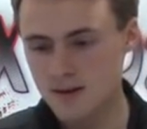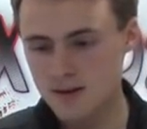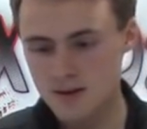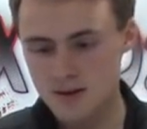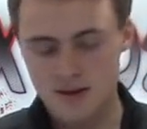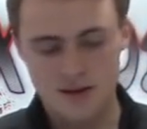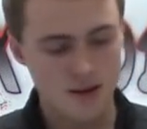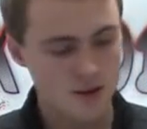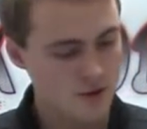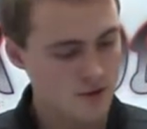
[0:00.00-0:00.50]

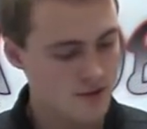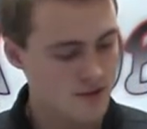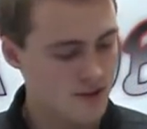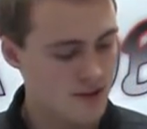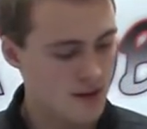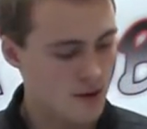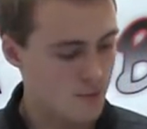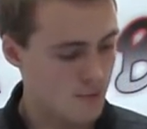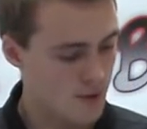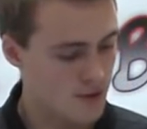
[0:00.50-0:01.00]
Another thing
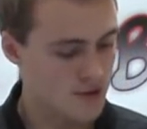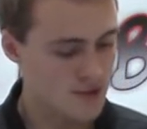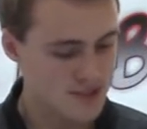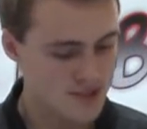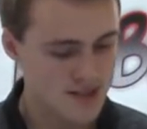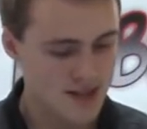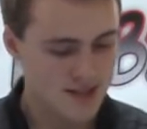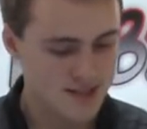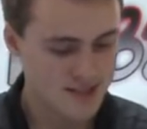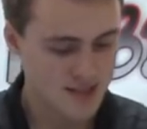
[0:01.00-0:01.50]
that really
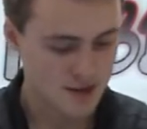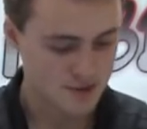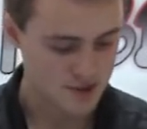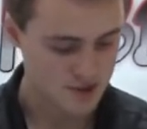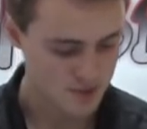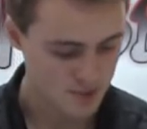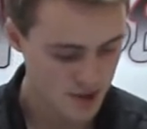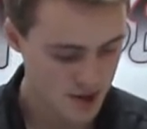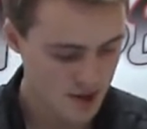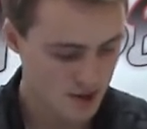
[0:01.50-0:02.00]
stands out
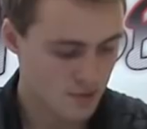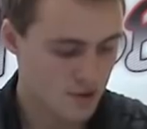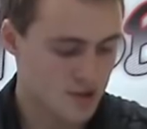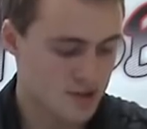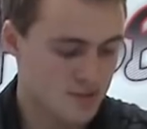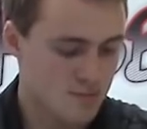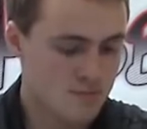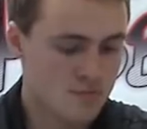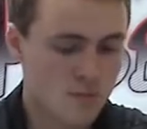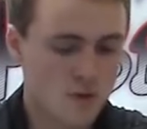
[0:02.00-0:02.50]
to me,
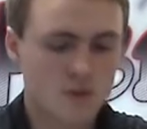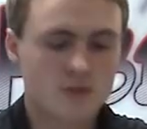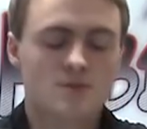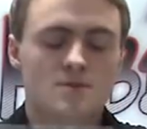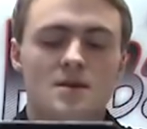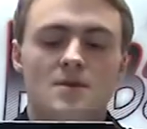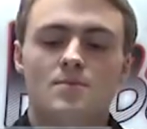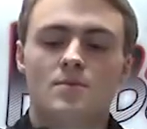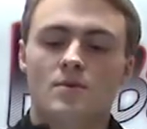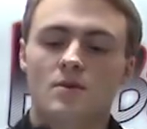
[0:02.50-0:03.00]
which most
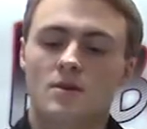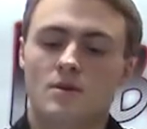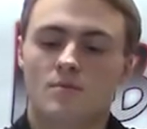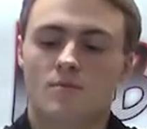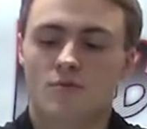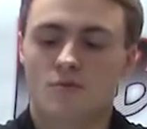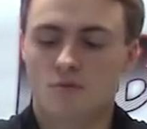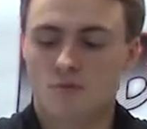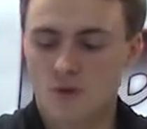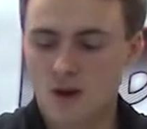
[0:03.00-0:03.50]
people would
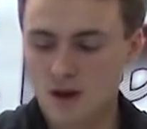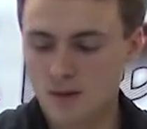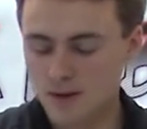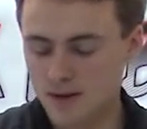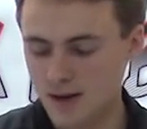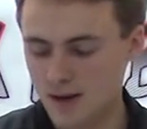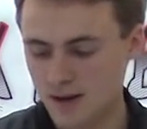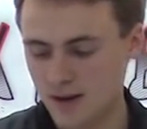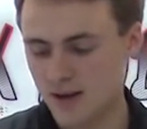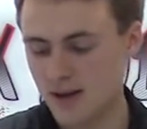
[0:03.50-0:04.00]
probably
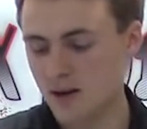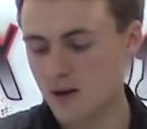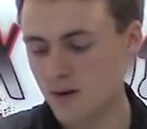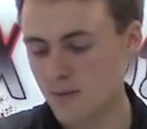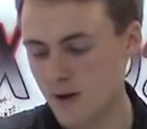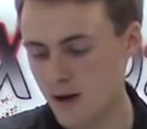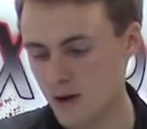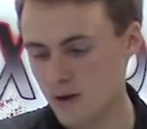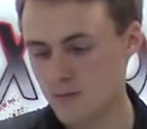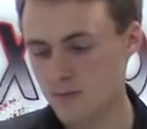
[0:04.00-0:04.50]
not care
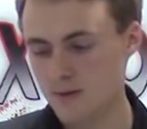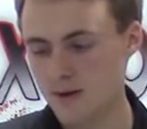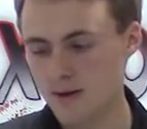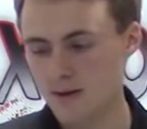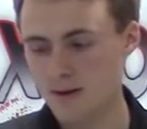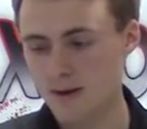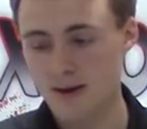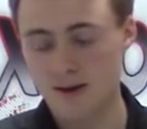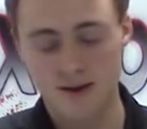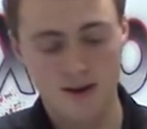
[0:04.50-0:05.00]
about,
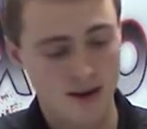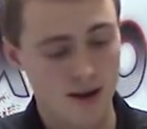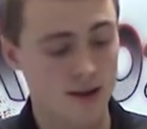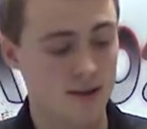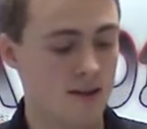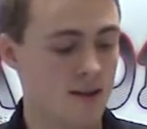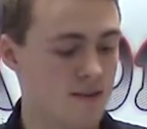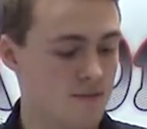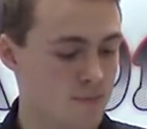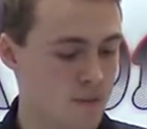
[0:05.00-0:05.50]
but I
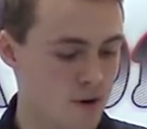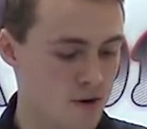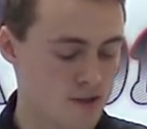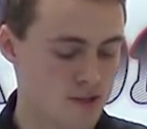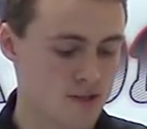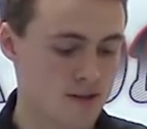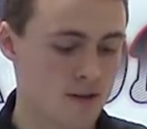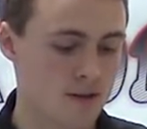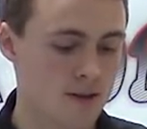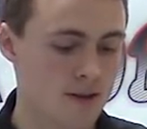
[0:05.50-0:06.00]
love
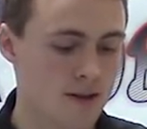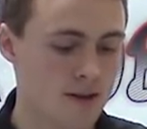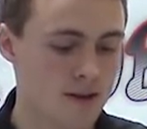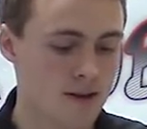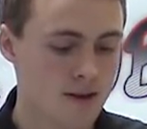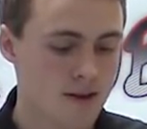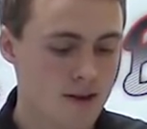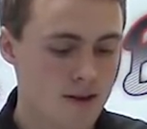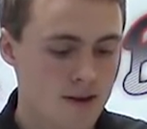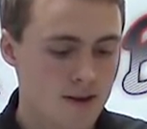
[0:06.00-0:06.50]

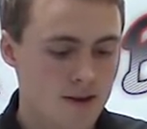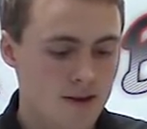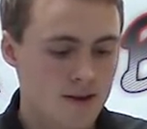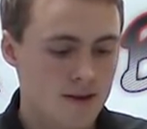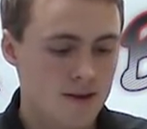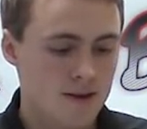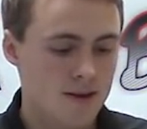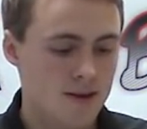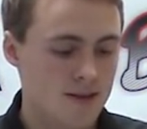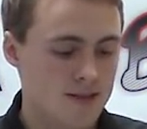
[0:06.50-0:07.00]
personally,
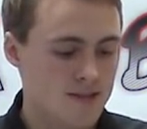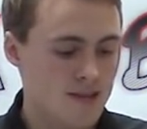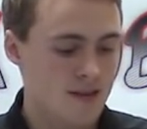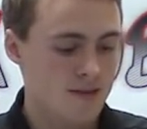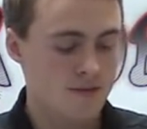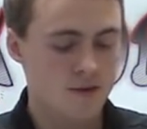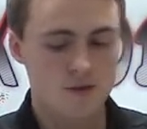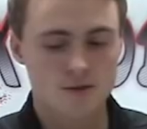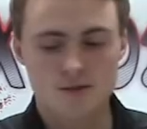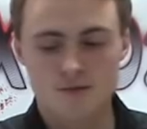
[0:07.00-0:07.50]
is
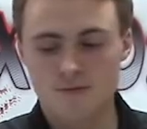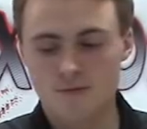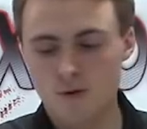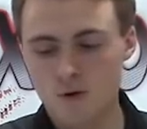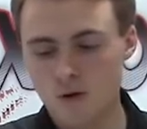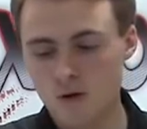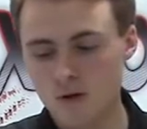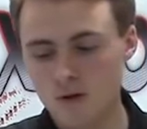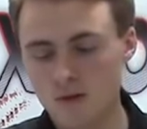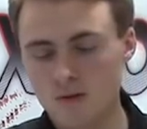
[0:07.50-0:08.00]
they've used
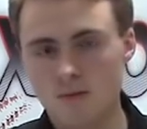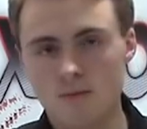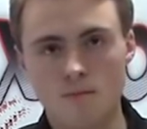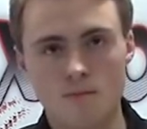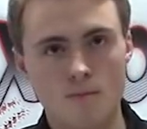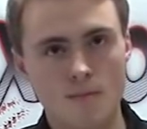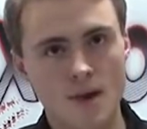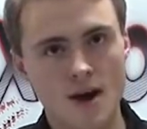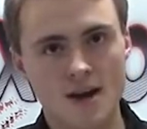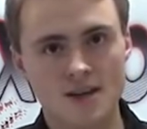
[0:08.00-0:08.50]
full
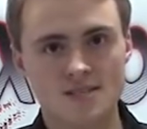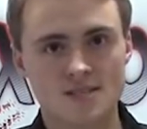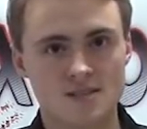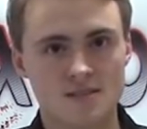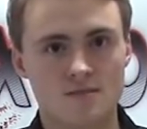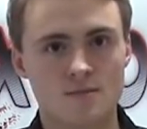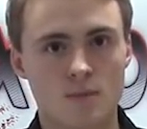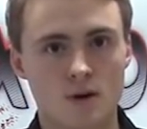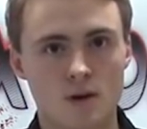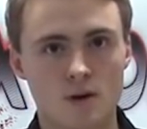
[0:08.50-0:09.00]

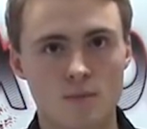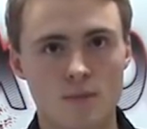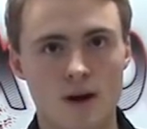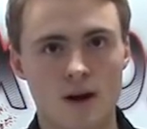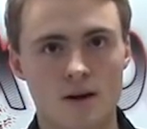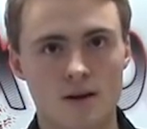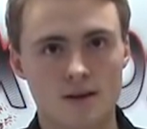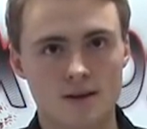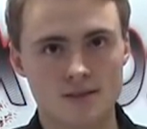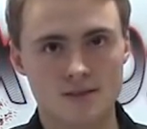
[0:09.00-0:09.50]
massive ball
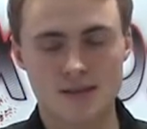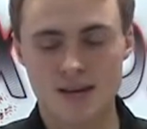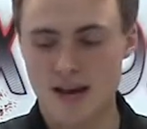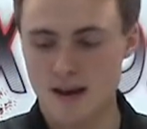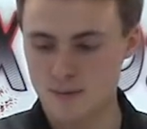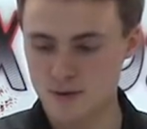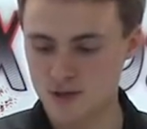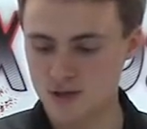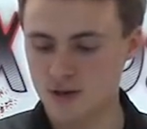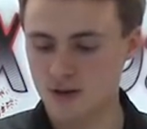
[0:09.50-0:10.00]
bearings
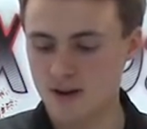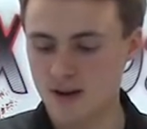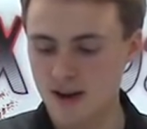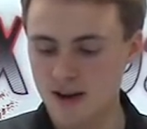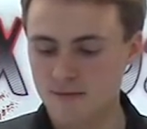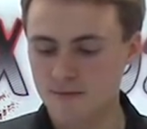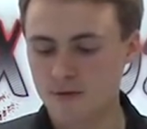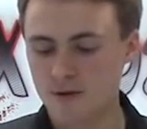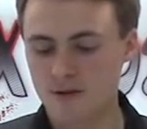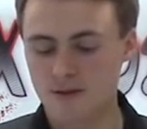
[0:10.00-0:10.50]
captured on
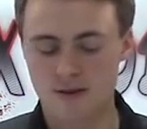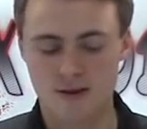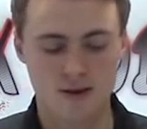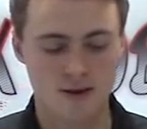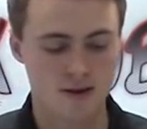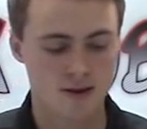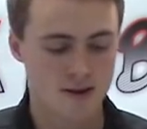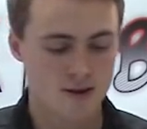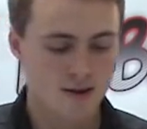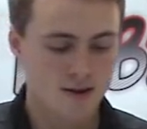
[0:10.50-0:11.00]
everything,